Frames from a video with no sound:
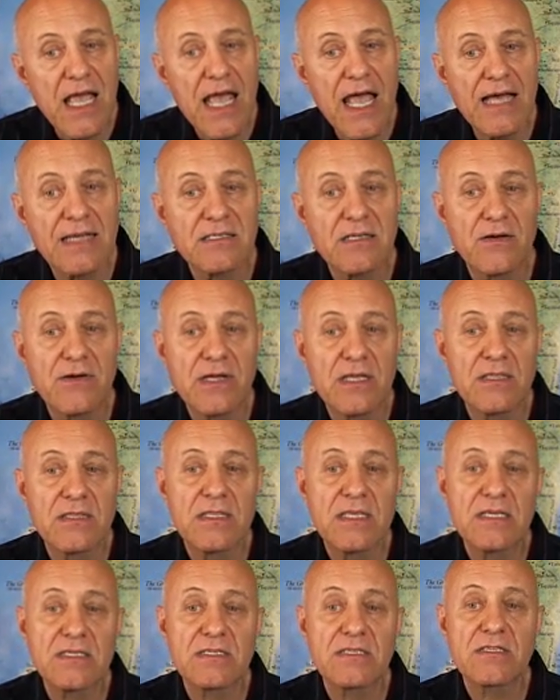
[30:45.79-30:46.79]
as are in
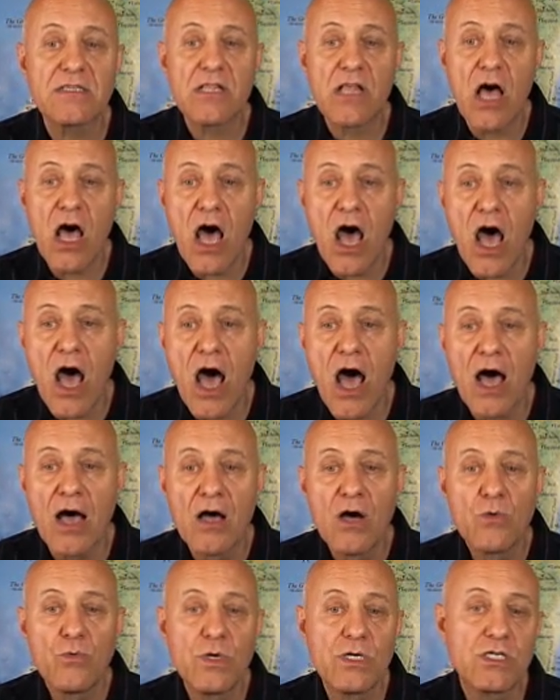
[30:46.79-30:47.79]
this law,
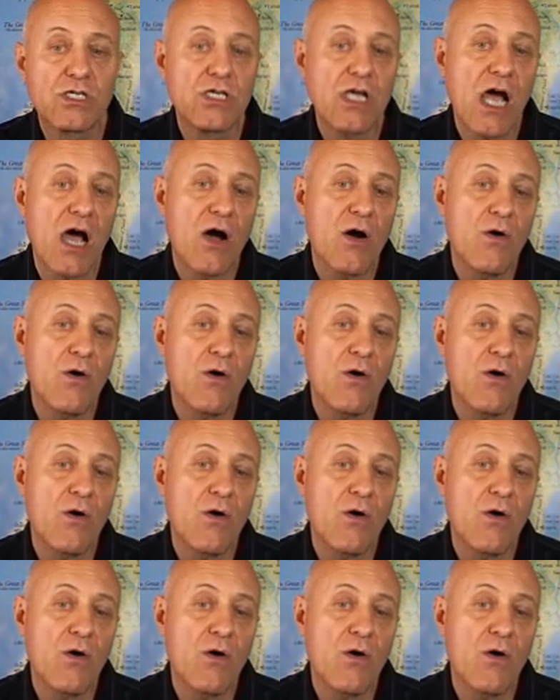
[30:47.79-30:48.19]
which